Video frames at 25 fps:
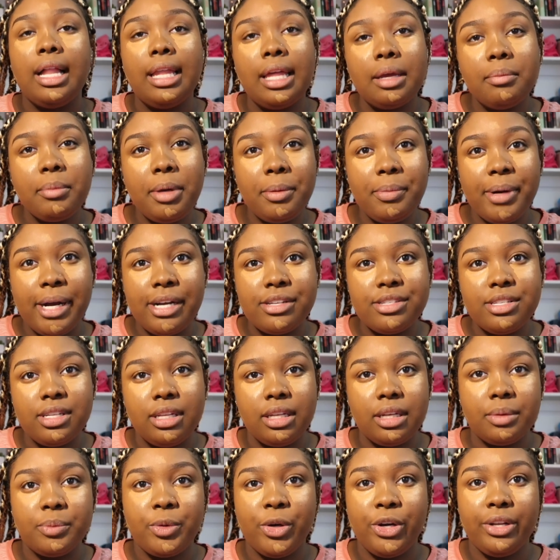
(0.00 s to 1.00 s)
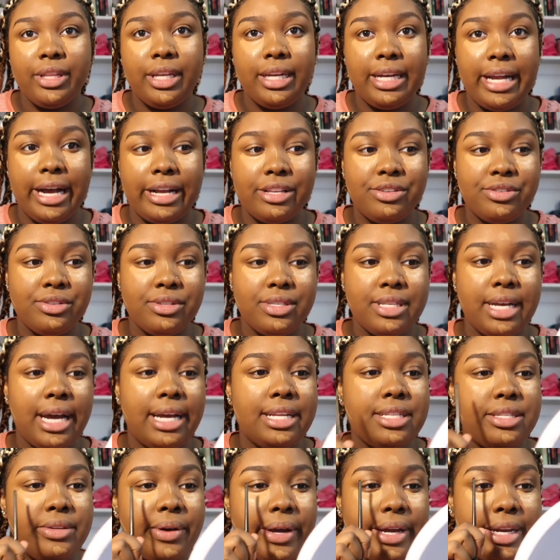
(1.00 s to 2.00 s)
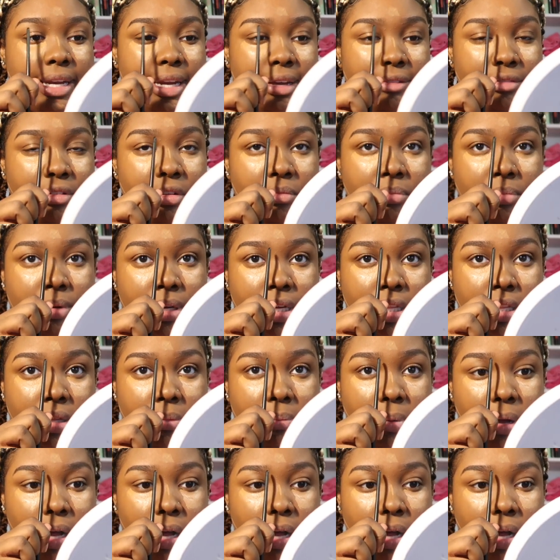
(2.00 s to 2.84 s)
I like my brows to look more on the natural side, so I never bring the